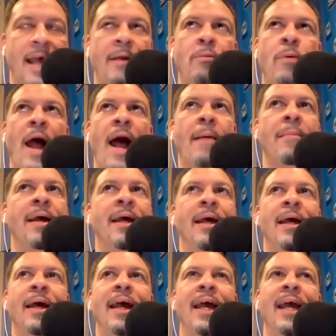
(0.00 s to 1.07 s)
Like Rob,
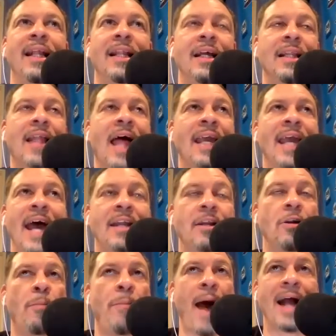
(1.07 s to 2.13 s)
he looked like he
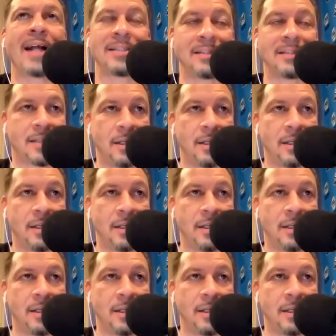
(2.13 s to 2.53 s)
had no boxing